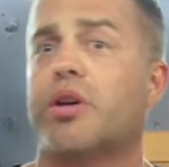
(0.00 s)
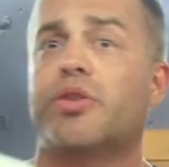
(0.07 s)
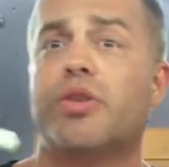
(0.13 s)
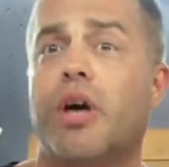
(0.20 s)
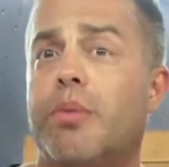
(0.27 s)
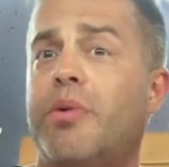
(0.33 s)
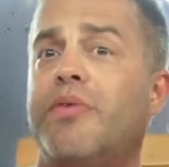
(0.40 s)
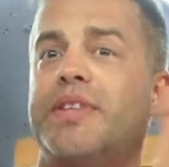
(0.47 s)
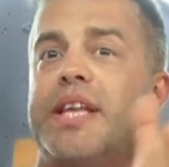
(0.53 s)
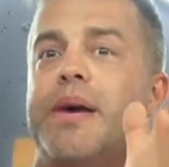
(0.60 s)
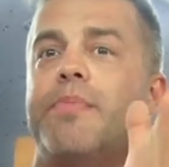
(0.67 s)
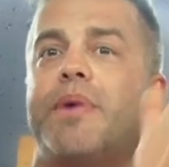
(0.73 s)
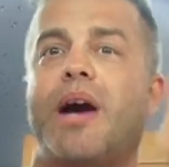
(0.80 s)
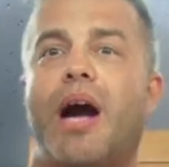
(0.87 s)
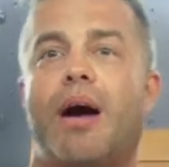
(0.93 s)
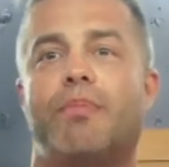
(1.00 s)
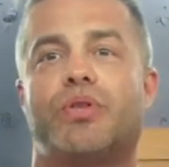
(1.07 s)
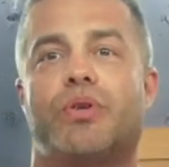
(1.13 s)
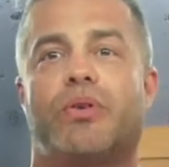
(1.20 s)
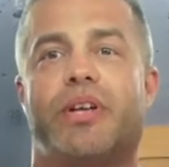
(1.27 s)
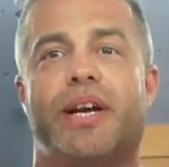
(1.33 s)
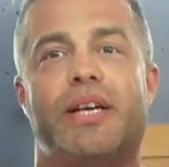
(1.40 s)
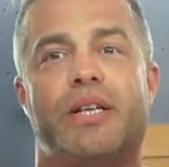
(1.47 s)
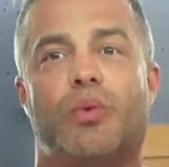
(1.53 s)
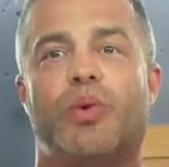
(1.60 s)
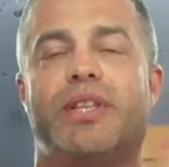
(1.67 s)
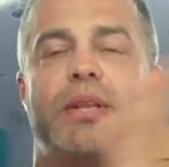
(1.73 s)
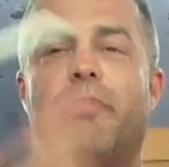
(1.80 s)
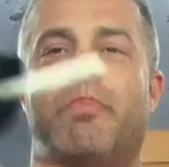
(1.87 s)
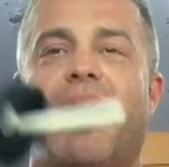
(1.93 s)
Some of them comes already
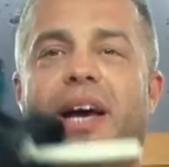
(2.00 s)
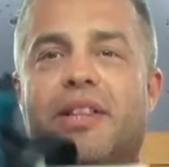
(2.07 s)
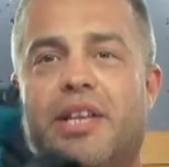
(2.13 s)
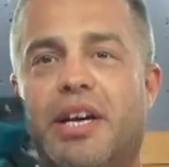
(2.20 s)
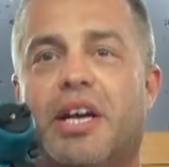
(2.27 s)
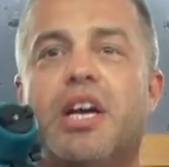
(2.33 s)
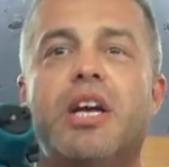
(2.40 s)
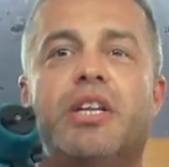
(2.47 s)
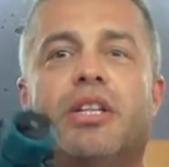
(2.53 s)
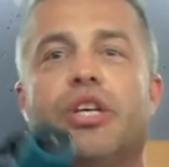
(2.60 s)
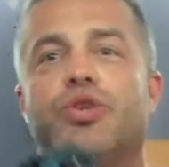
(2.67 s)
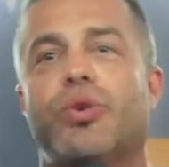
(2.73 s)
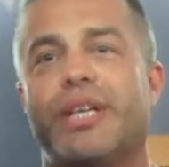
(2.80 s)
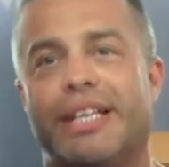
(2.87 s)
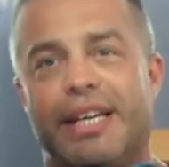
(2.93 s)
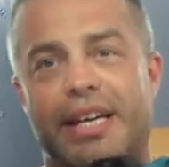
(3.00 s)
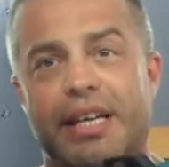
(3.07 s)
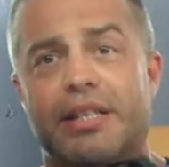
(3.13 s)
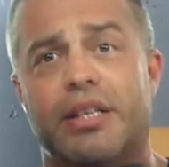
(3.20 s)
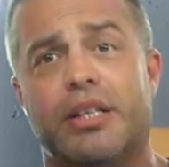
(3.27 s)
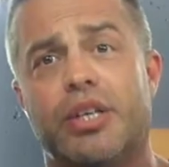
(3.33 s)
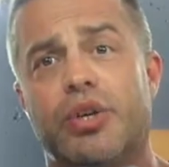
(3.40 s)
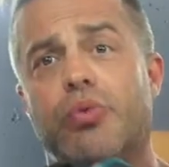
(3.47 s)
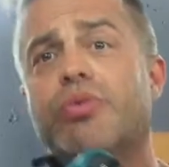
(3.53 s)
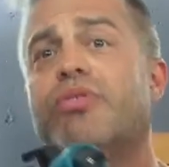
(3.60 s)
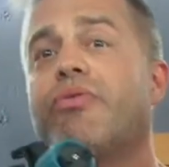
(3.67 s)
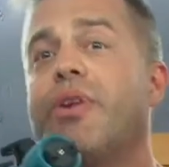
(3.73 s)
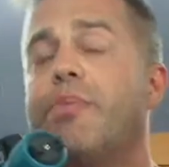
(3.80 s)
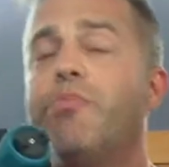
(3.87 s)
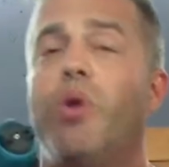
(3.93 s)
with a battery that you can easily use
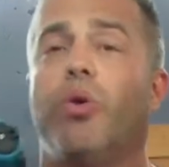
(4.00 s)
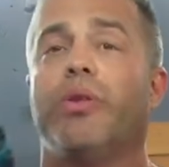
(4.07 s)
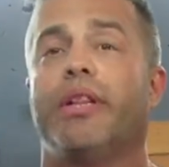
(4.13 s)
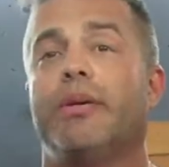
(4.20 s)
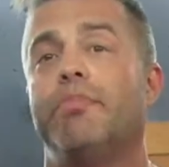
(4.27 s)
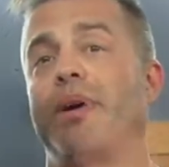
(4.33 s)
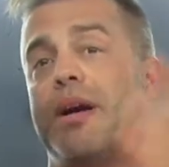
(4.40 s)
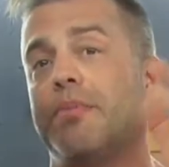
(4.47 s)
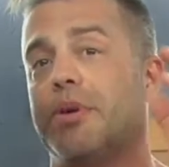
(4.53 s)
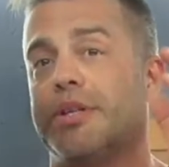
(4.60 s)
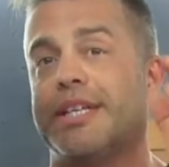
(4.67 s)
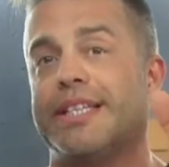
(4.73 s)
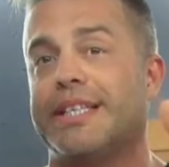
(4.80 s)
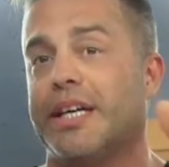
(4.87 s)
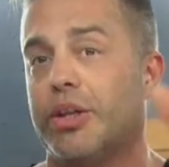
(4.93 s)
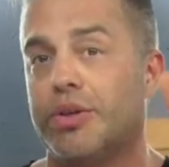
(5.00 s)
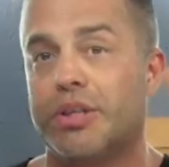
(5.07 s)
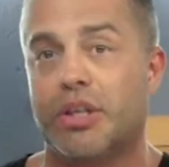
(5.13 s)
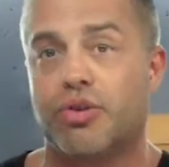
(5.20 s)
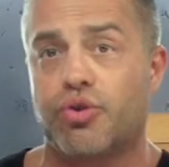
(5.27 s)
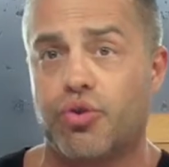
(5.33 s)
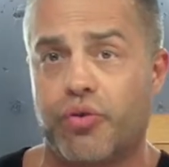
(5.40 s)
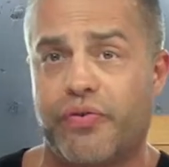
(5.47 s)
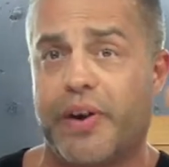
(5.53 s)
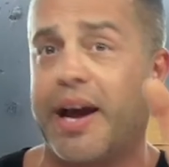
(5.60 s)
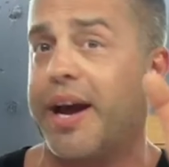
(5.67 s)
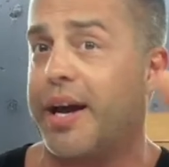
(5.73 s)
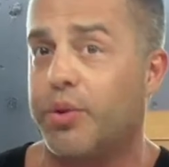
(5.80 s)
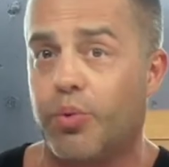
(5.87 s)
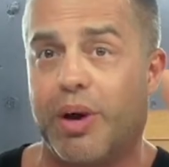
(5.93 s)
remotely. But I'm gonna tell you the truth, I
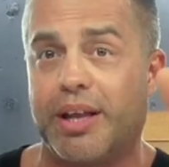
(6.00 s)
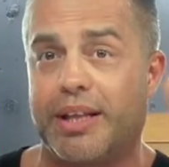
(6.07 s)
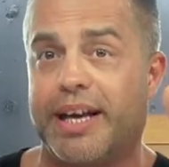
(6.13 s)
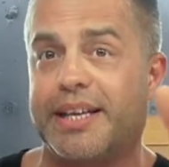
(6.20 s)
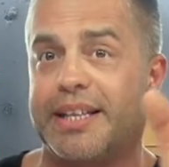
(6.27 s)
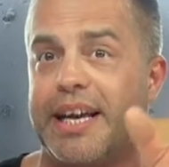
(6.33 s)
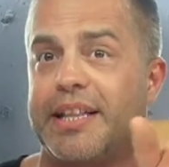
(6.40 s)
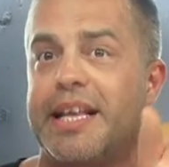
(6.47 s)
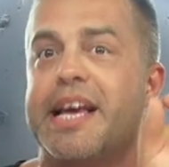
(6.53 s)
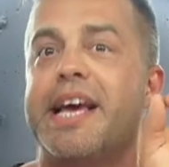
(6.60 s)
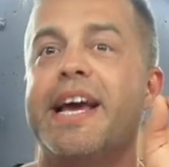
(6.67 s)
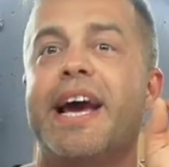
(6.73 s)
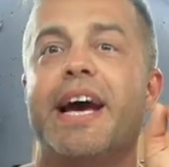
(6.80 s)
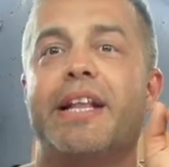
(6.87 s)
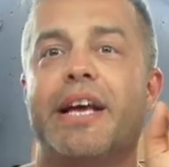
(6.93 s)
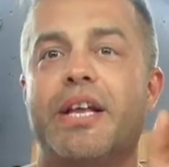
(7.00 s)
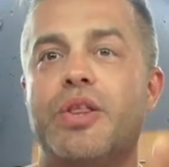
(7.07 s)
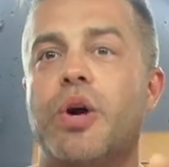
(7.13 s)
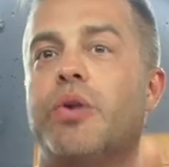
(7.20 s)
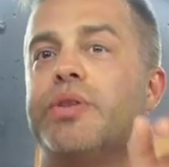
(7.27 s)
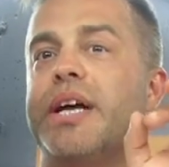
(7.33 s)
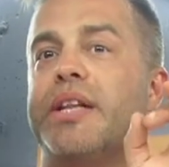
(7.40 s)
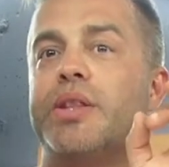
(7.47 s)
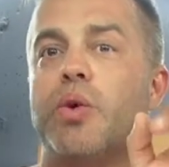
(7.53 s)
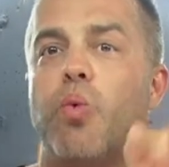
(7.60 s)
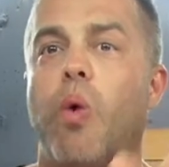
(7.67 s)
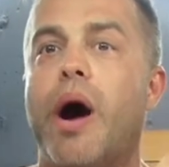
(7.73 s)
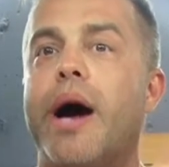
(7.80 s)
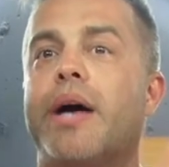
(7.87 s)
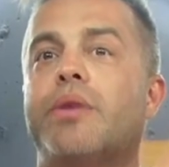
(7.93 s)
had one like that, and I know that the
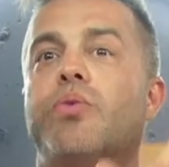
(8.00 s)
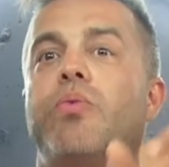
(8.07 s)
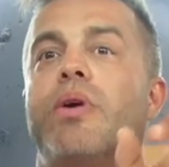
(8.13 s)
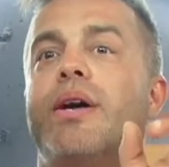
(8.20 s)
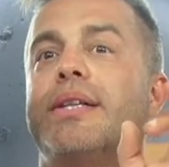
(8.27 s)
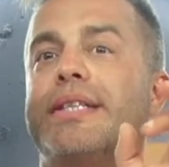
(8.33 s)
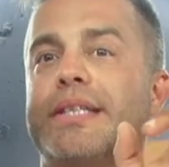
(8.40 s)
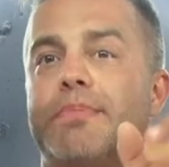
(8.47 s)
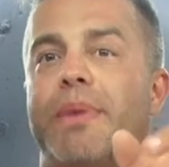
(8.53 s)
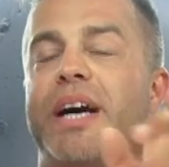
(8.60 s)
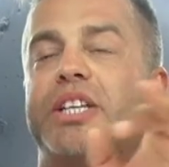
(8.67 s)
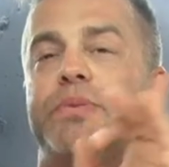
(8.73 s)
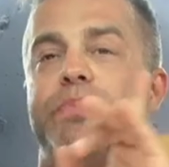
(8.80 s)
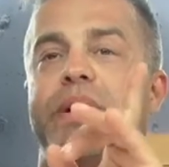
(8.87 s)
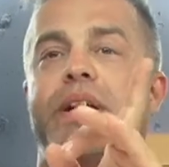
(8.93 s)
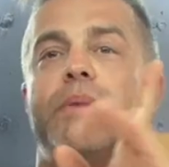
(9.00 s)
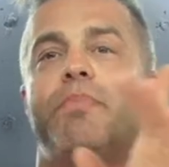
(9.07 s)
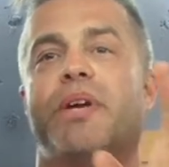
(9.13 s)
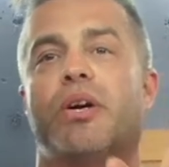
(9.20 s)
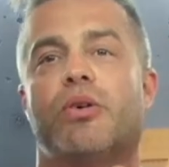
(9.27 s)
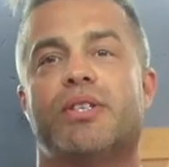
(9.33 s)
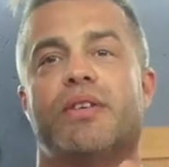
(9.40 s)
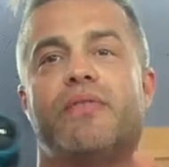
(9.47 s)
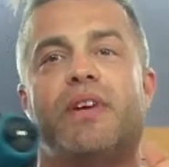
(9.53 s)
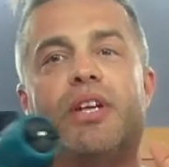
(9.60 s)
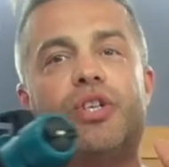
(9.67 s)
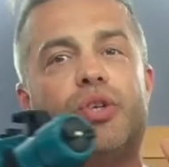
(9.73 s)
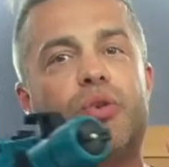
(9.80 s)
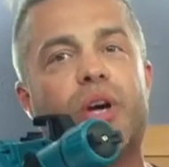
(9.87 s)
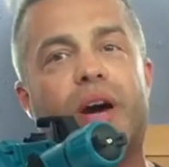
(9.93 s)
wired one is much better because
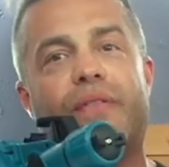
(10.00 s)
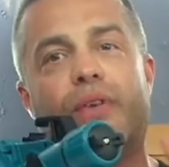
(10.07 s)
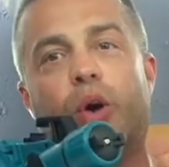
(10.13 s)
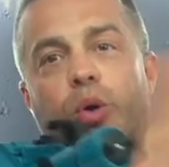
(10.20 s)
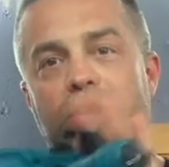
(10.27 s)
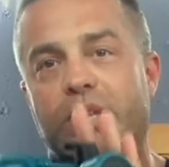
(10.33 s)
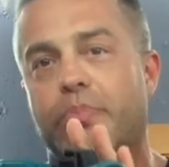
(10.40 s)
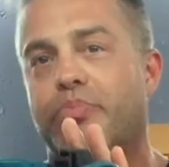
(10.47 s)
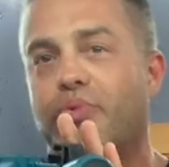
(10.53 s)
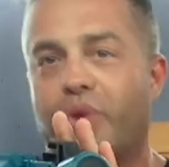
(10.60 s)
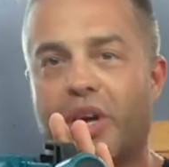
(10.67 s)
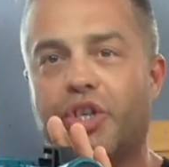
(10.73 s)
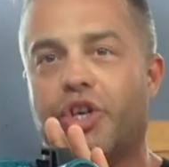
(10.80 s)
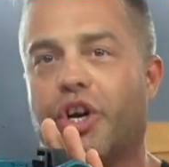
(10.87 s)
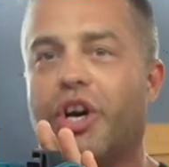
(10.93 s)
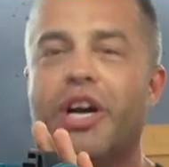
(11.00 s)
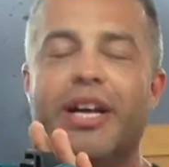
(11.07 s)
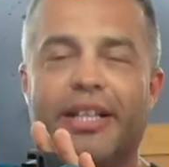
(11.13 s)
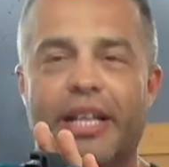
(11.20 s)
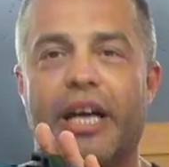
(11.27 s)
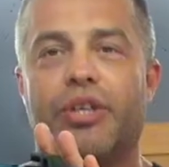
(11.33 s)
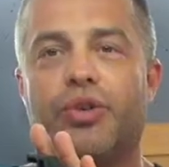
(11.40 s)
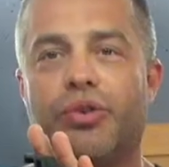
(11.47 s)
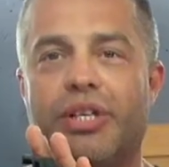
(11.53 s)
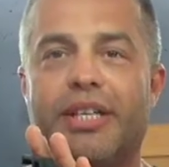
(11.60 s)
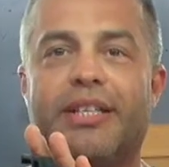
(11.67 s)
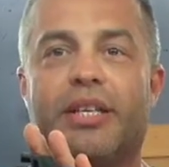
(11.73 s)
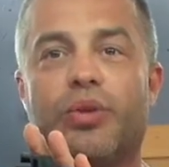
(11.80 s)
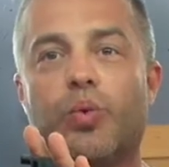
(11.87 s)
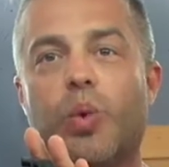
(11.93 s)
eventually you have all the pressure that you
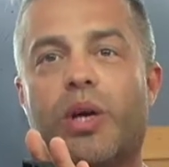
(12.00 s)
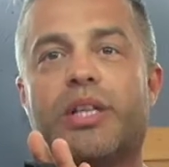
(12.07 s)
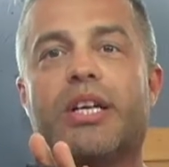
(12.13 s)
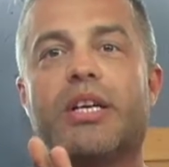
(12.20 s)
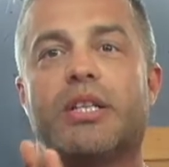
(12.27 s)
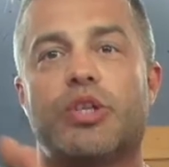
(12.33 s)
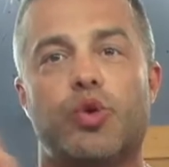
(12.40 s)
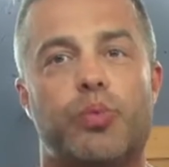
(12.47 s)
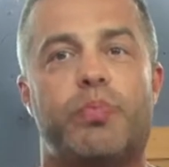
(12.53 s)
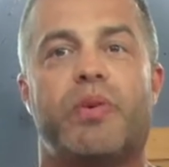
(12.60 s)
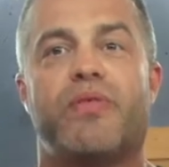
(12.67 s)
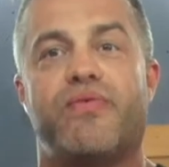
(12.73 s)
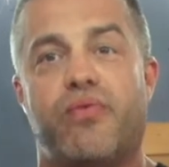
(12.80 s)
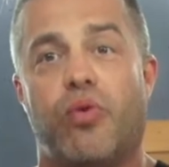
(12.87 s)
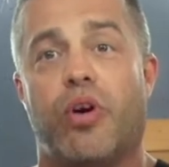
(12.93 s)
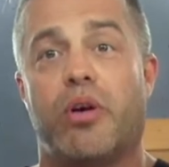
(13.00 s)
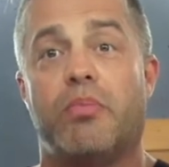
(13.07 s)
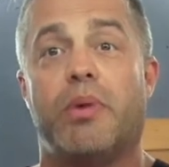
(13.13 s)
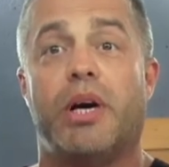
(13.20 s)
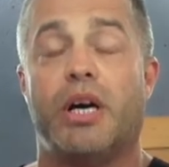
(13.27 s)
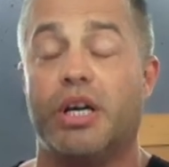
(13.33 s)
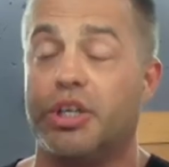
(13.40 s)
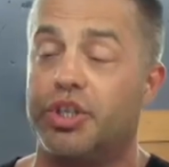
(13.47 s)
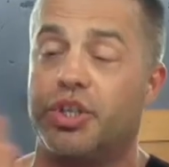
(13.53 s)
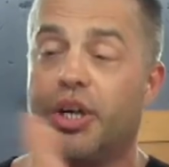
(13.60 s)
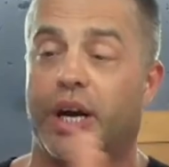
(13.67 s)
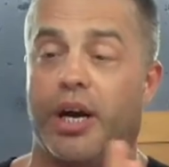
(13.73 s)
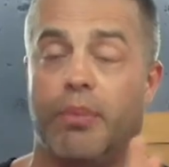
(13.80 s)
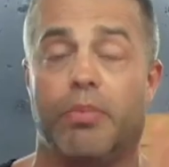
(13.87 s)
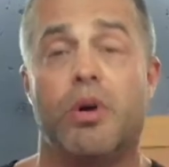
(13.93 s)
need in order to perform a
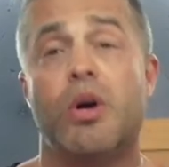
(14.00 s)
job.